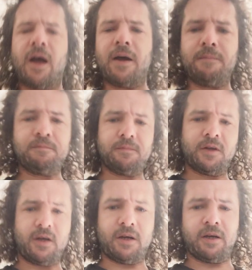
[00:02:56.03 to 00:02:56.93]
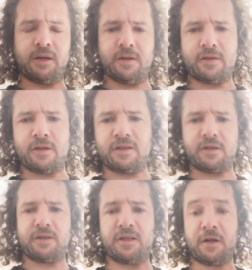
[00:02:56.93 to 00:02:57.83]
so
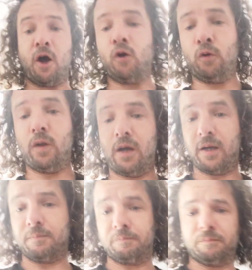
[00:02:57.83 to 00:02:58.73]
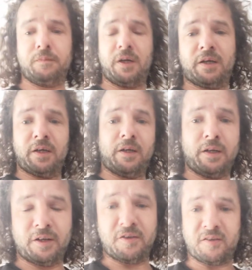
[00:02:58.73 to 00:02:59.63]
this whole
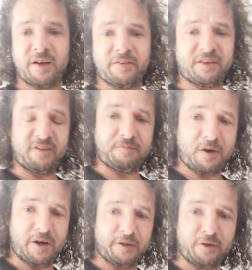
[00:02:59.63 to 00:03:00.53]
server thing of mine